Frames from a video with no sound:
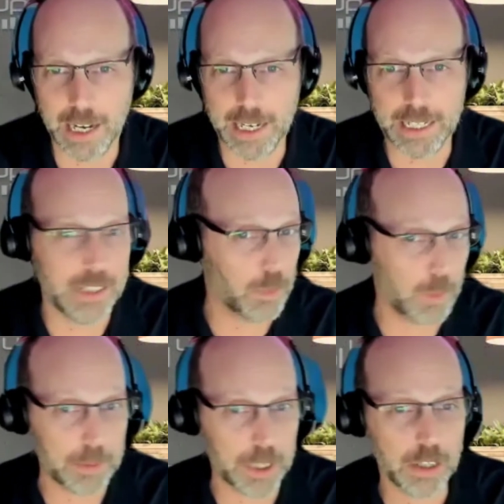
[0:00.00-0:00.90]
in the
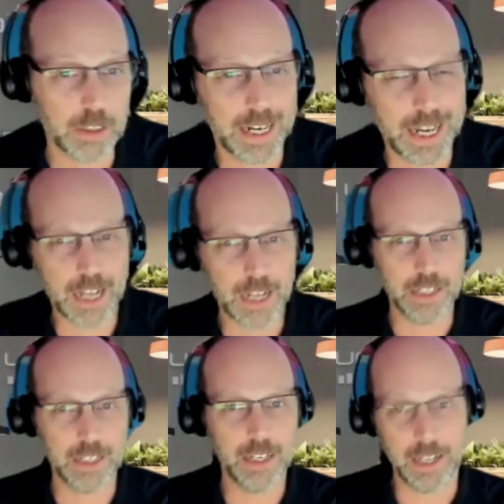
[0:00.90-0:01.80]
webinar,
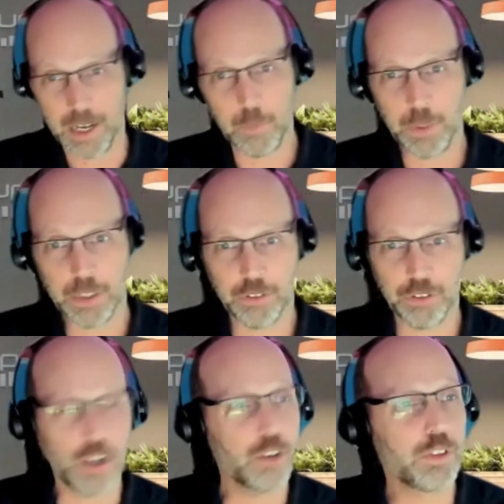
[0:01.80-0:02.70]
and we're
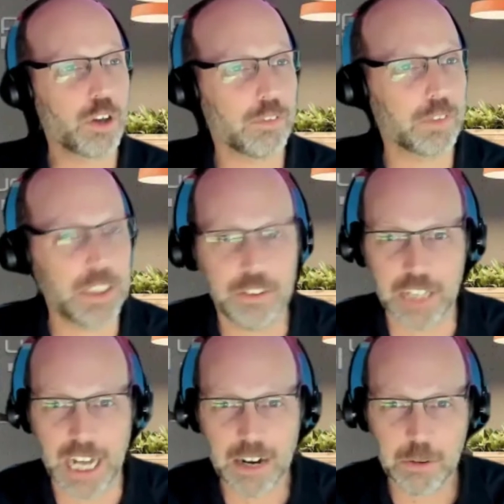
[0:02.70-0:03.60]
just going to cover these
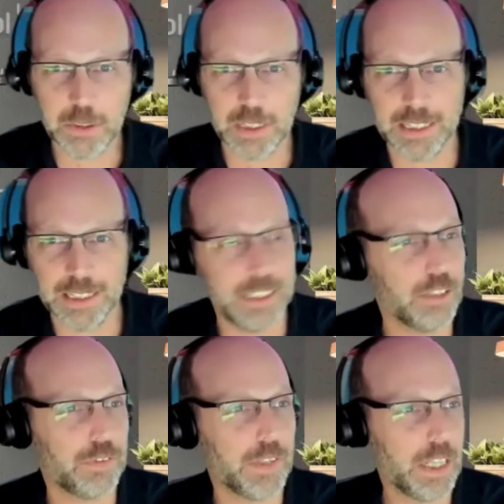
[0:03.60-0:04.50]
now in
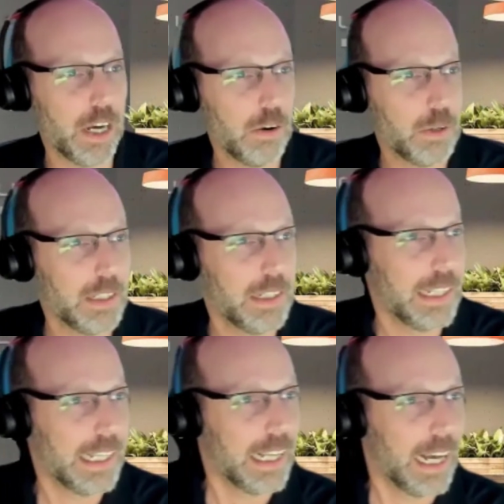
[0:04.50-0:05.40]
this video.
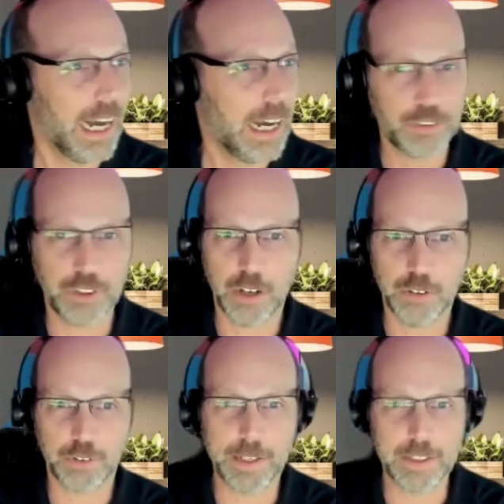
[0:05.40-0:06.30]
So
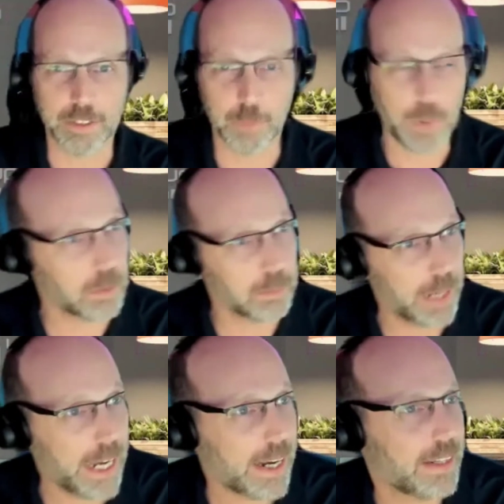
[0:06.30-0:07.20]
Trenton, welcome
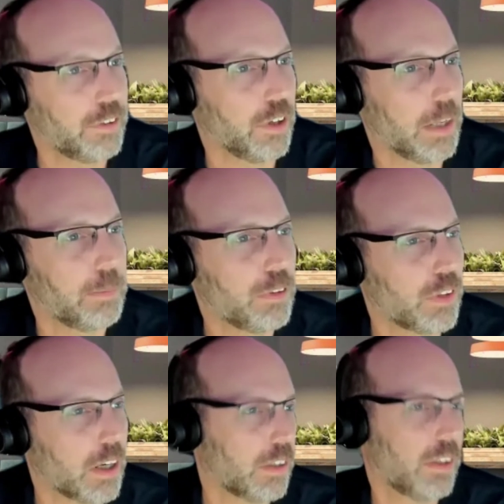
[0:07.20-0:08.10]
back. So let me
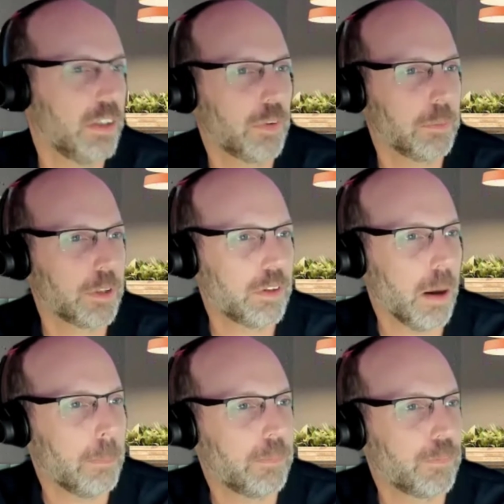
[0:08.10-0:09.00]
start from the
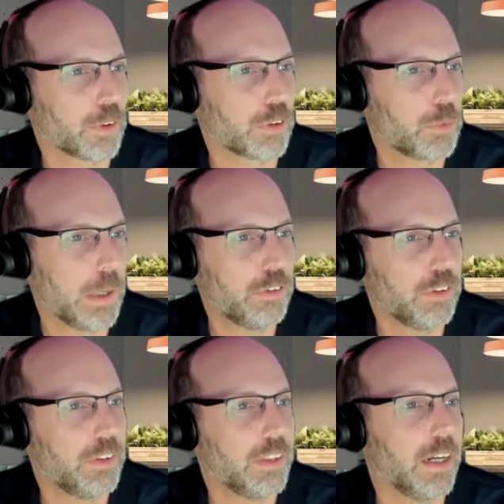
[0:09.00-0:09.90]
top. First
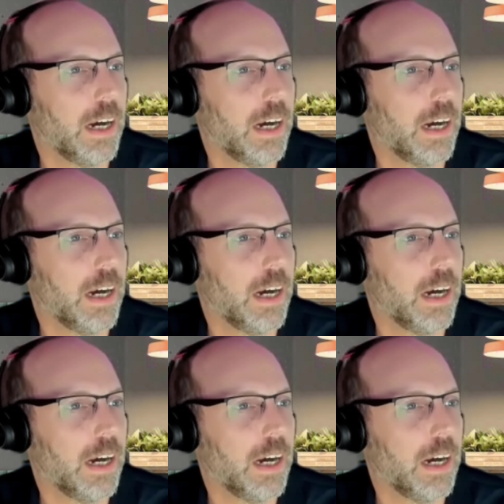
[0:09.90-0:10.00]
question